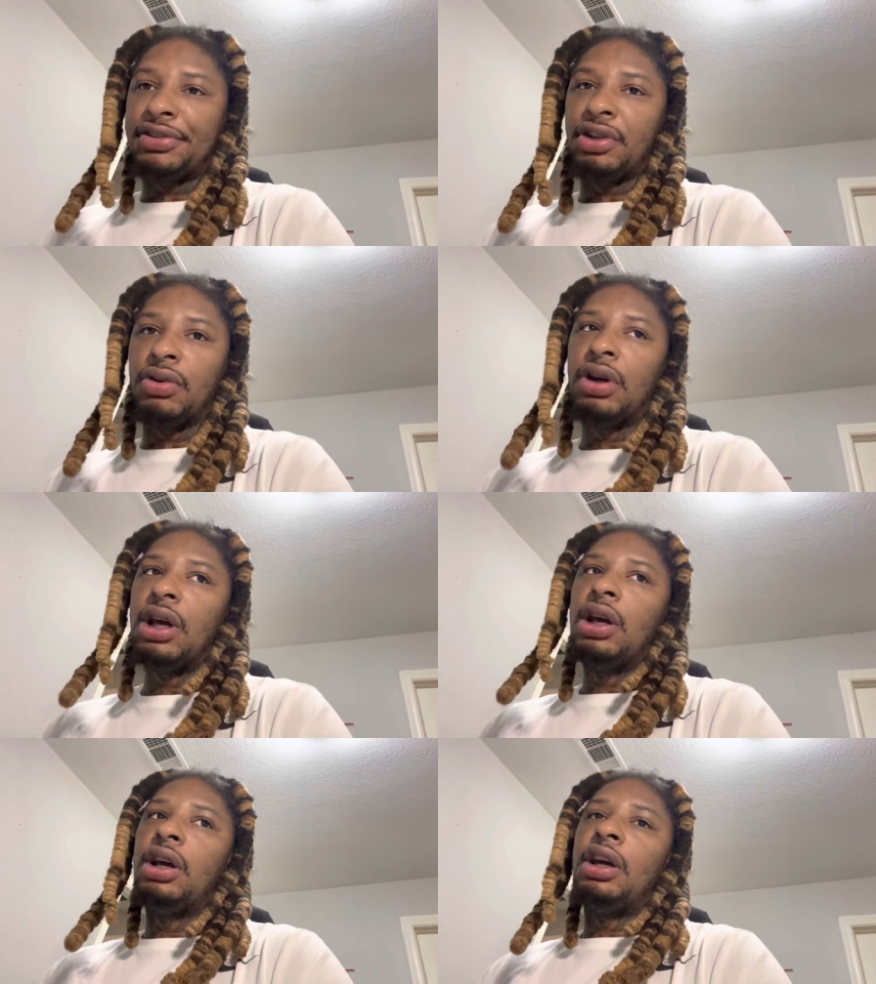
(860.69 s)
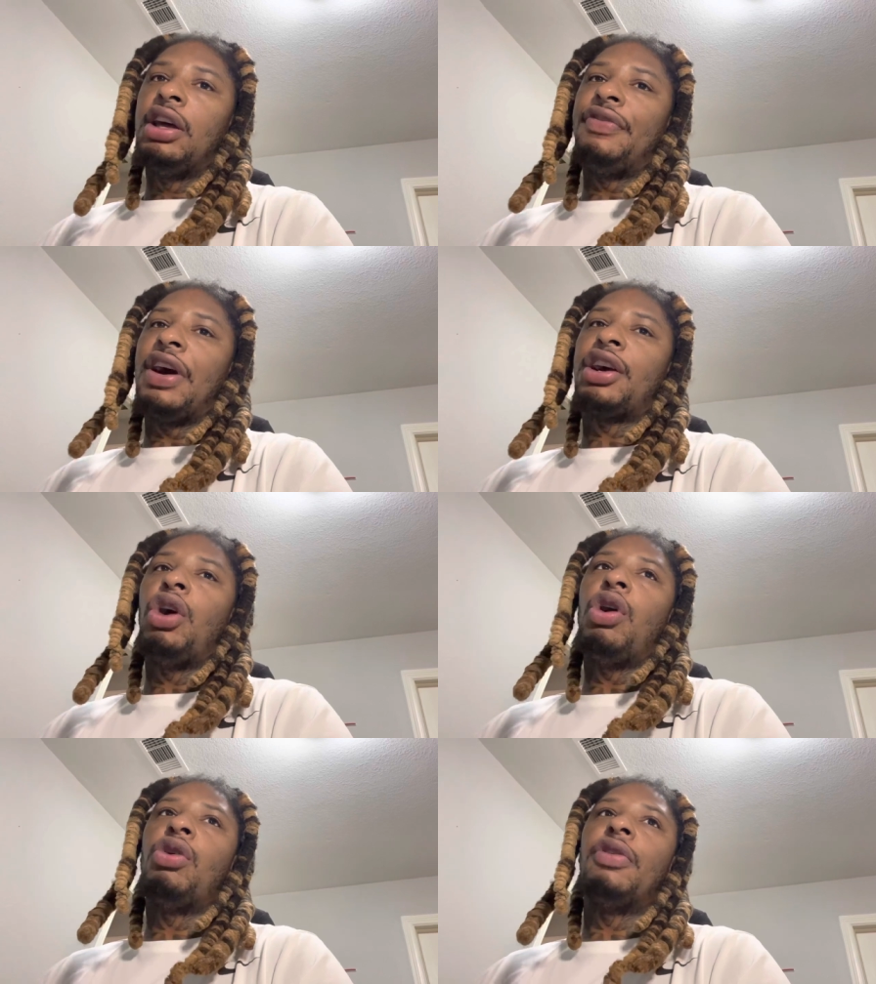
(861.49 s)
So if I
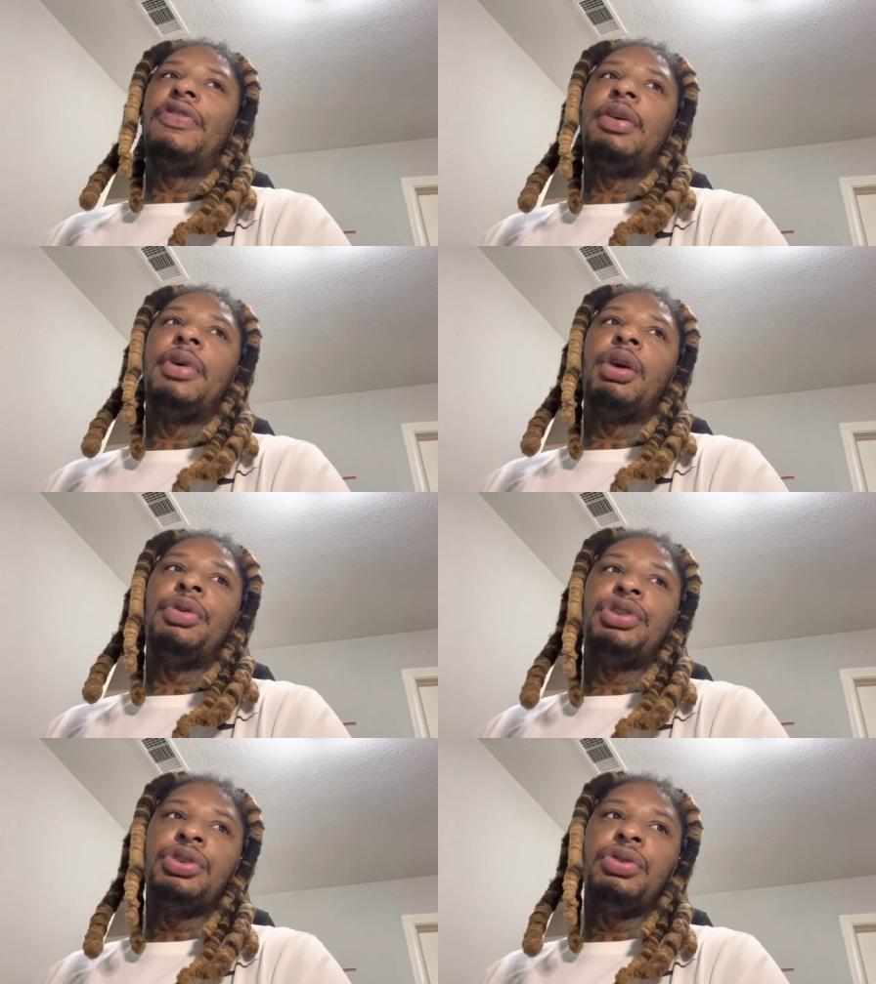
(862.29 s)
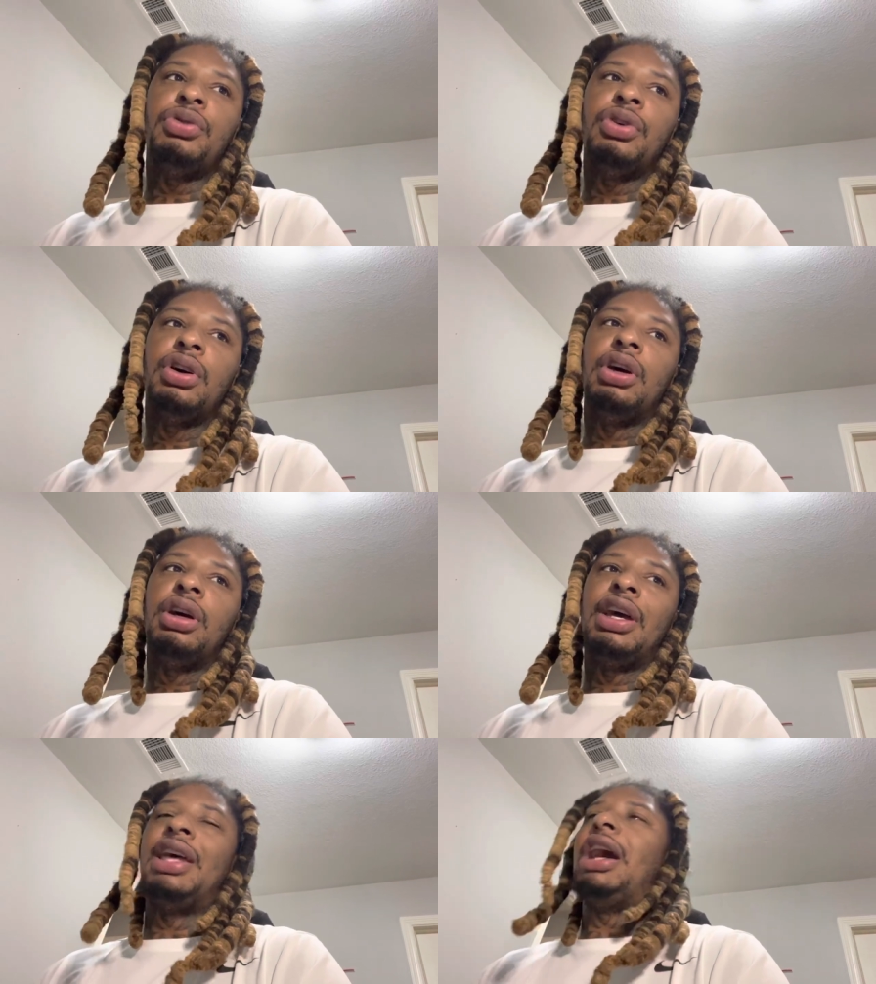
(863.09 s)
co on a female with you
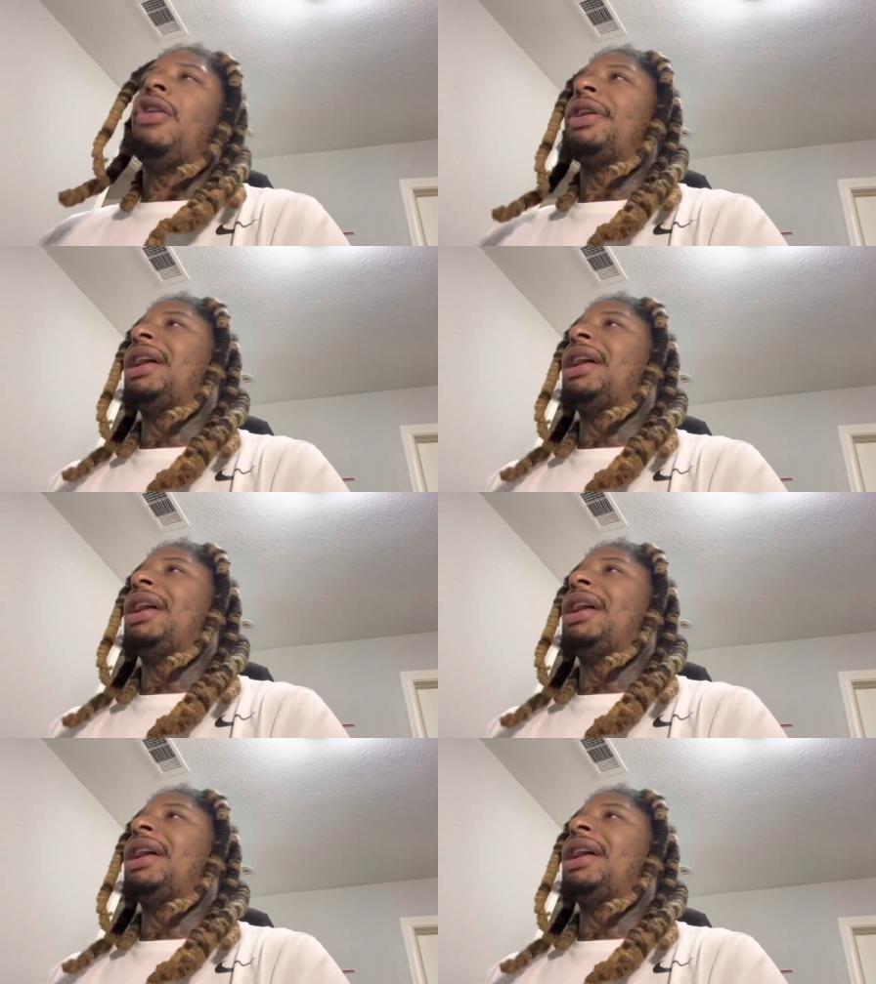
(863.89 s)
and I already